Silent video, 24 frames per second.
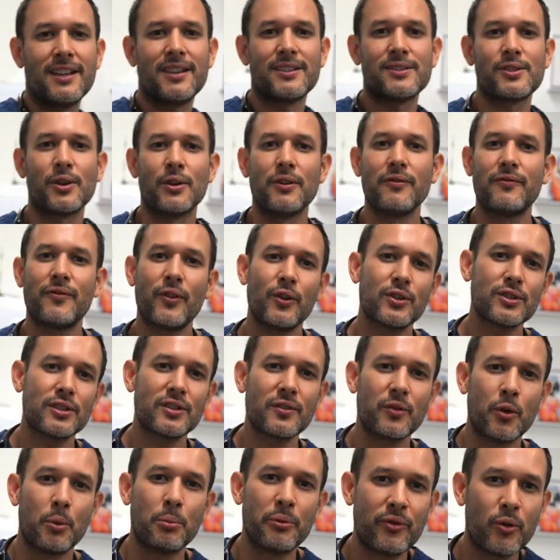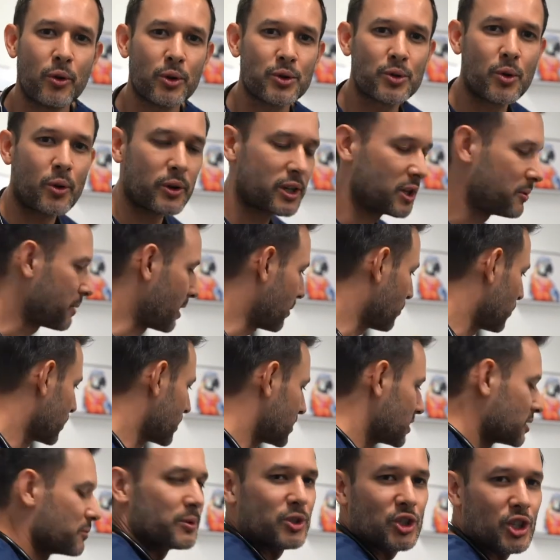So first of all, before talking about what
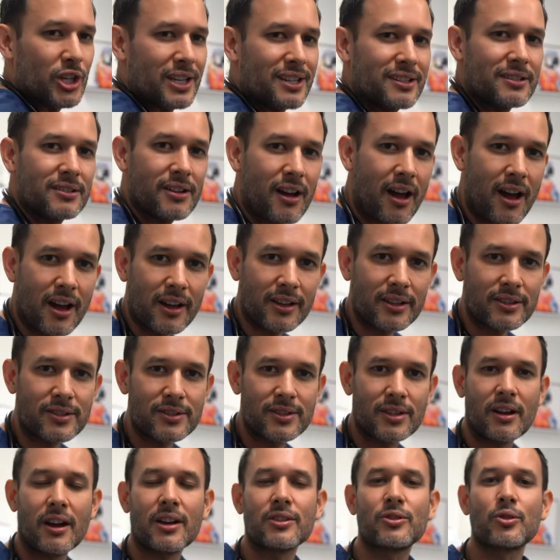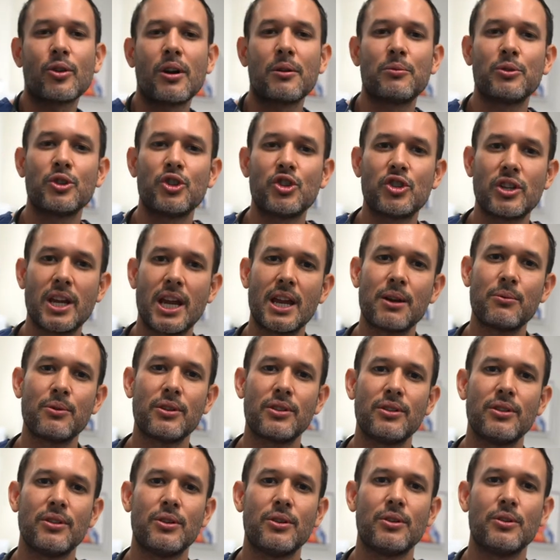this machine does, I thought I would share
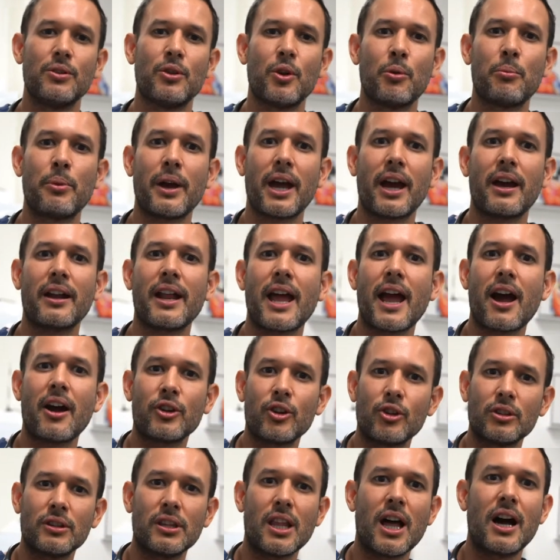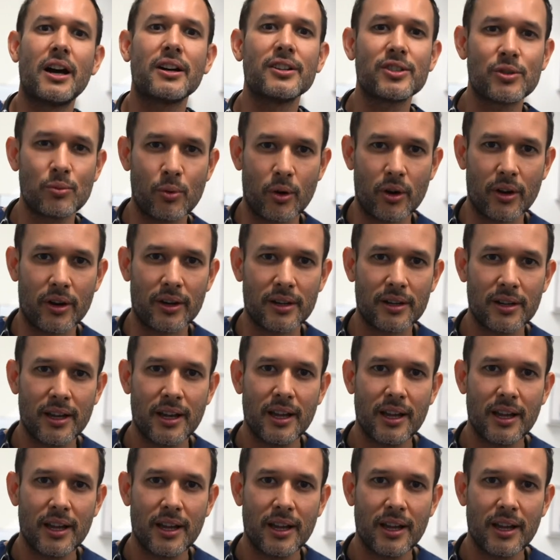with you about how your lungs work.